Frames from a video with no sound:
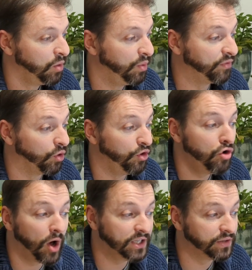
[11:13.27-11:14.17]
We've got
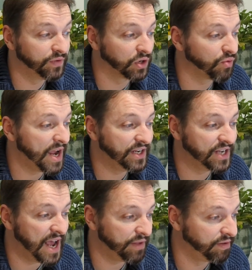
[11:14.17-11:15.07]
Night of the Grey
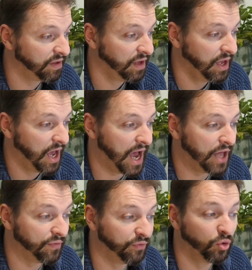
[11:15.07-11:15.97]
Death,
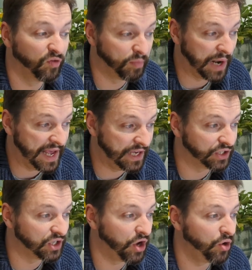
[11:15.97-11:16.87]
The Fall of
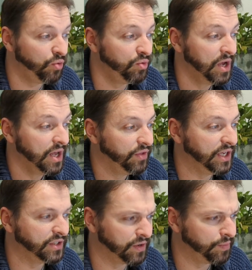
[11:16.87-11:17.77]
Plaguestone.
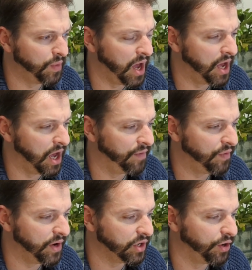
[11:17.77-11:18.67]
These are a
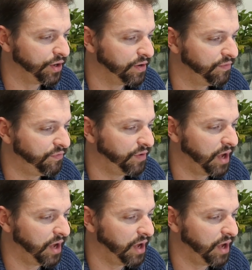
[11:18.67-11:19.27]
very kind of